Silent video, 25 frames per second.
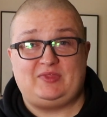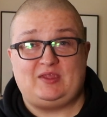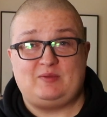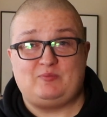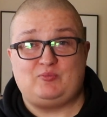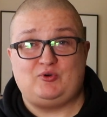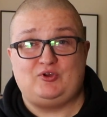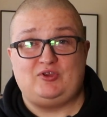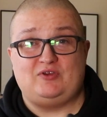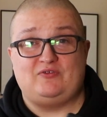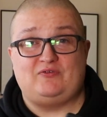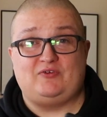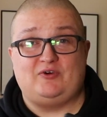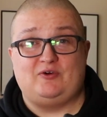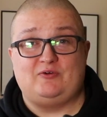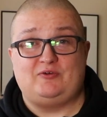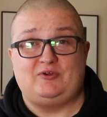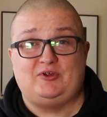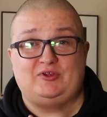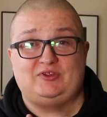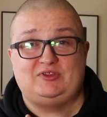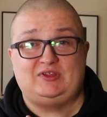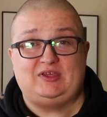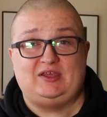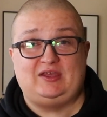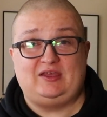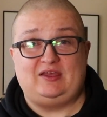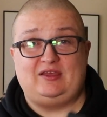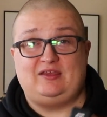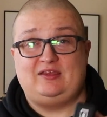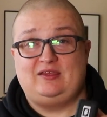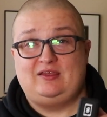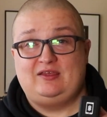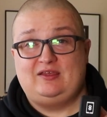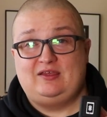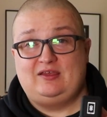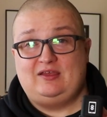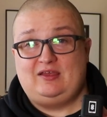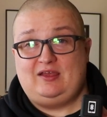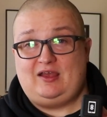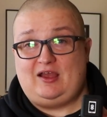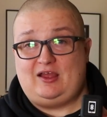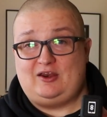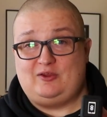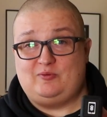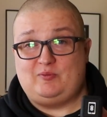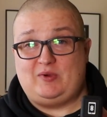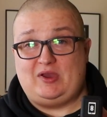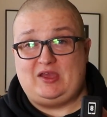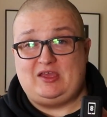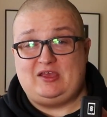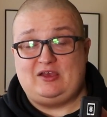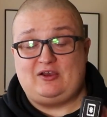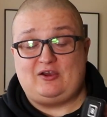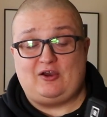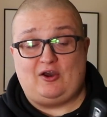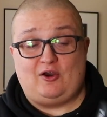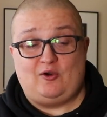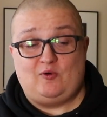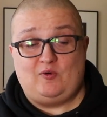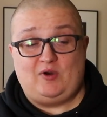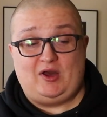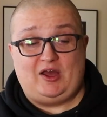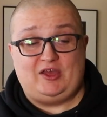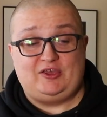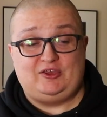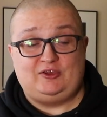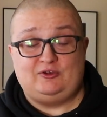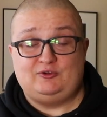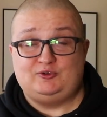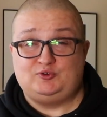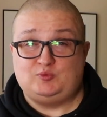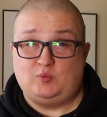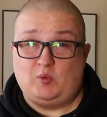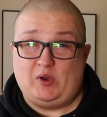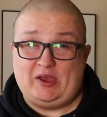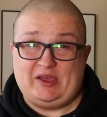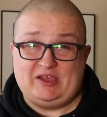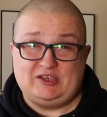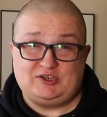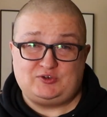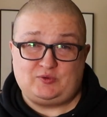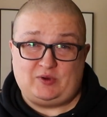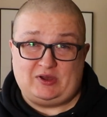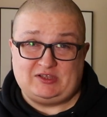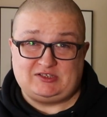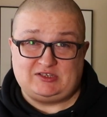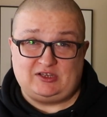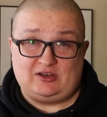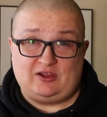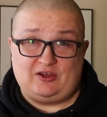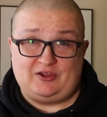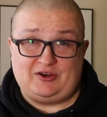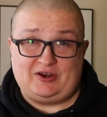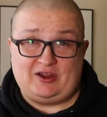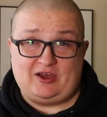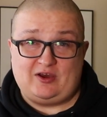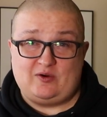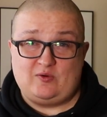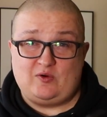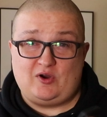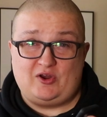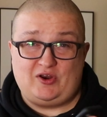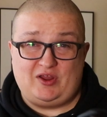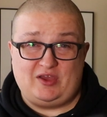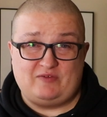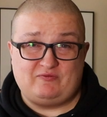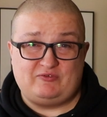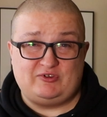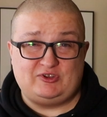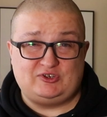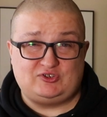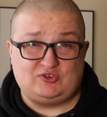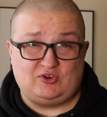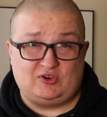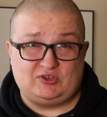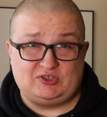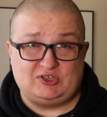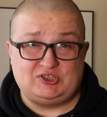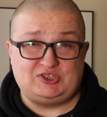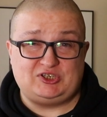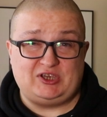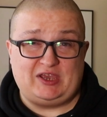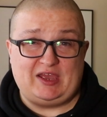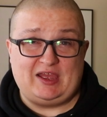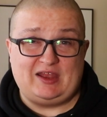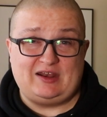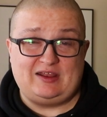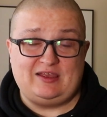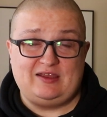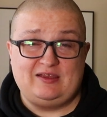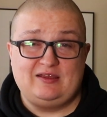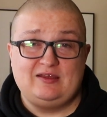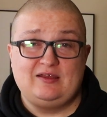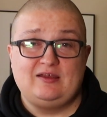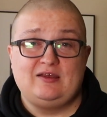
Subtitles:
put your phone on there, and away you go. I use Waze quite a lot now on every sort of journey,